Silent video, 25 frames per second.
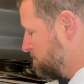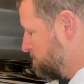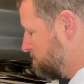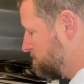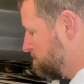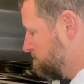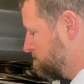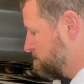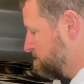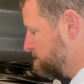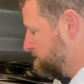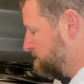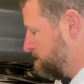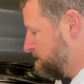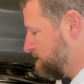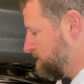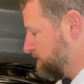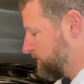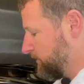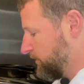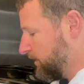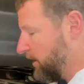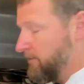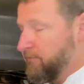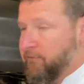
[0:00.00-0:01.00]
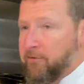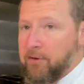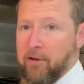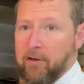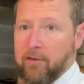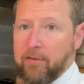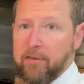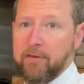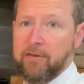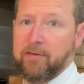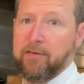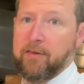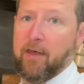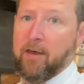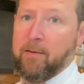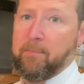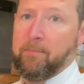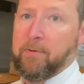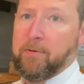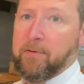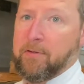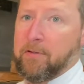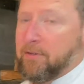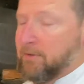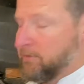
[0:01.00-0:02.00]
I just need to soften all this up.
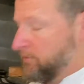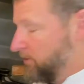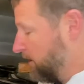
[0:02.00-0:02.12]
It'll